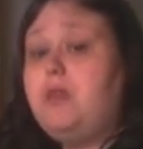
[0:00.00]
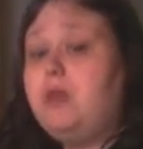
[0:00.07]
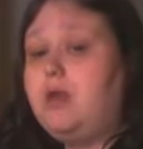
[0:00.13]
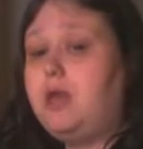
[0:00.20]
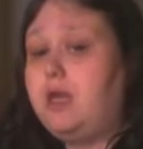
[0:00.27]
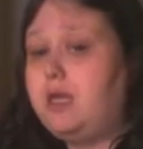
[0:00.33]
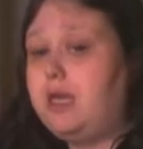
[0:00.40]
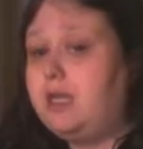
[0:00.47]

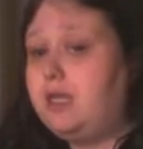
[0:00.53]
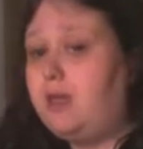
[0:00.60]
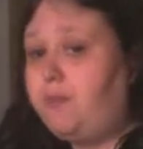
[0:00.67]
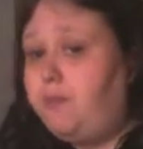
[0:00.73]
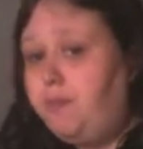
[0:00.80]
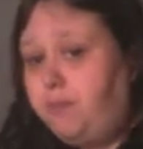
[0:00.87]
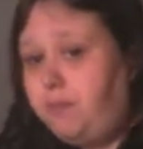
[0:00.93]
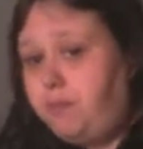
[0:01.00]
and kind of
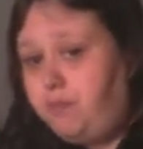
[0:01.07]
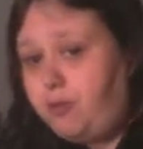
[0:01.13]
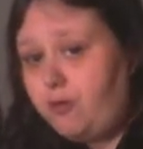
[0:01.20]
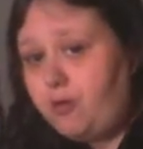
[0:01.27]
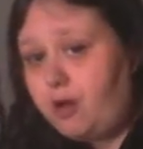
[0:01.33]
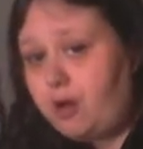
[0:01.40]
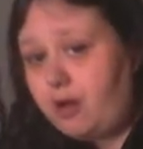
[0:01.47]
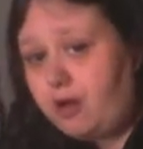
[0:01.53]
put
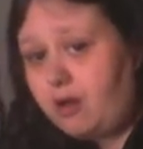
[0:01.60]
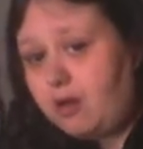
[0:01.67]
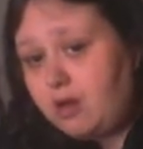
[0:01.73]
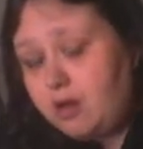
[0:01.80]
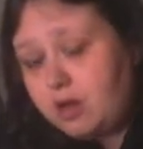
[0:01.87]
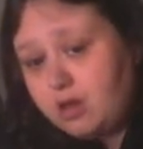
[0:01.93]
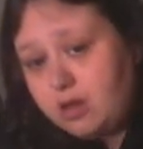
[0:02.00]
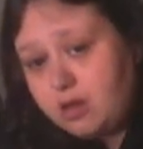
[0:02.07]
her
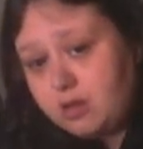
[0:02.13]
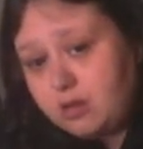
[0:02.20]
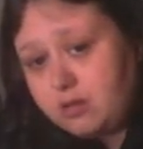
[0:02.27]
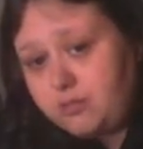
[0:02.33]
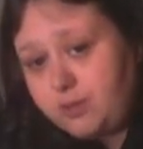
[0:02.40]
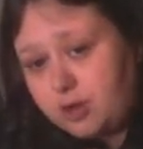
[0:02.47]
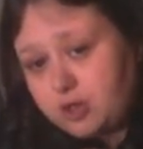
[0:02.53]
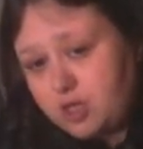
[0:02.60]

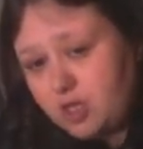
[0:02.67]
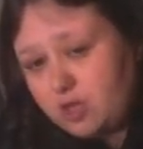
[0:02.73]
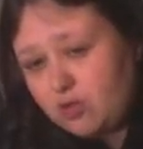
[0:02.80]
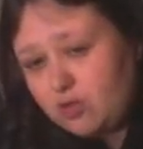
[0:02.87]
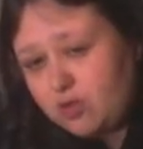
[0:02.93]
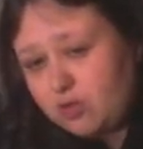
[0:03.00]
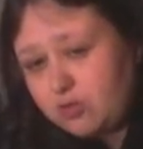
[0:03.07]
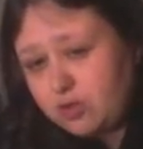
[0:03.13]
push the
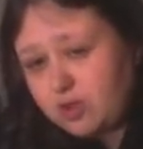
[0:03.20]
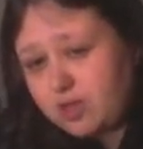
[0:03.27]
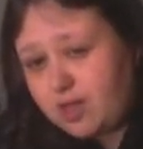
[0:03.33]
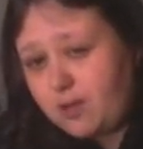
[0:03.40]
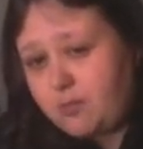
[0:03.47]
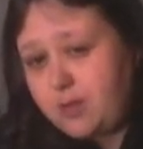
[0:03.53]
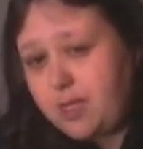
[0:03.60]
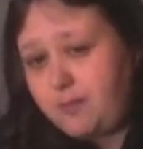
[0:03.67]
door open just a
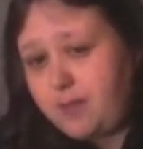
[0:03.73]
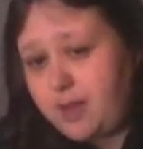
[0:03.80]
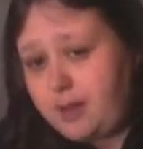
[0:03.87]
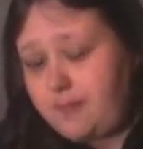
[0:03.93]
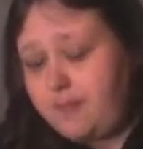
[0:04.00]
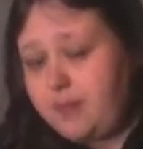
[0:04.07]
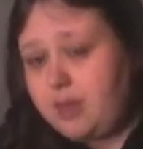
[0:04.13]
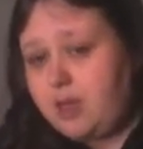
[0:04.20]
wee bit
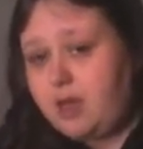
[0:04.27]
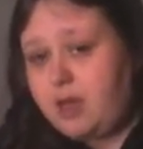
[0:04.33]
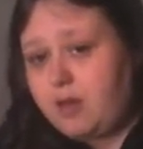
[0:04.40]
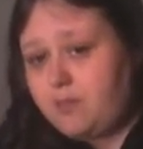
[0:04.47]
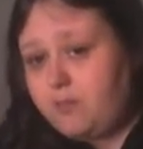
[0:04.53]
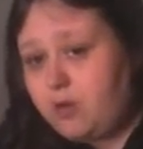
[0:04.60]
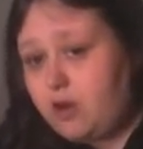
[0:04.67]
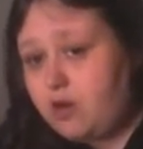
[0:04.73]

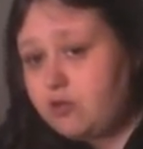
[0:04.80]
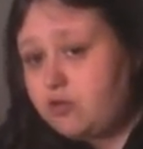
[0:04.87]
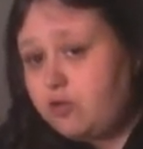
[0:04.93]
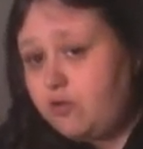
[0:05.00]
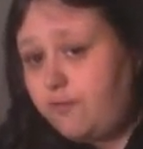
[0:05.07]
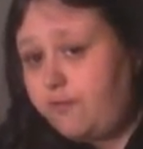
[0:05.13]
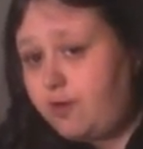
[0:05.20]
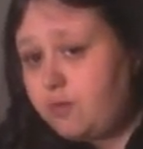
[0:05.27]
and put her 2 front